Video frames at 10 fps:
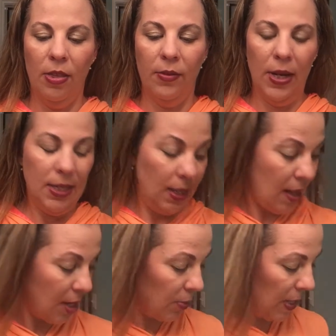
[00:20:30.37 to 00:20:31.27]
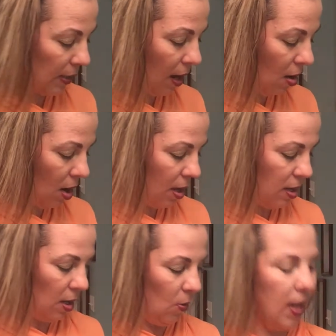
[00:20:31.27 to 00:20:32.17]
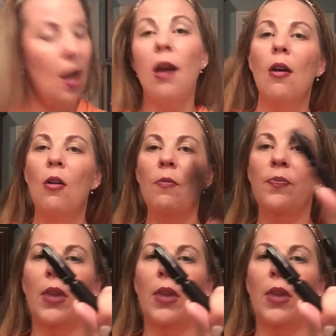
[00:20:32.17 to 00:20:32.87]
3D Lash Mascara, here we go.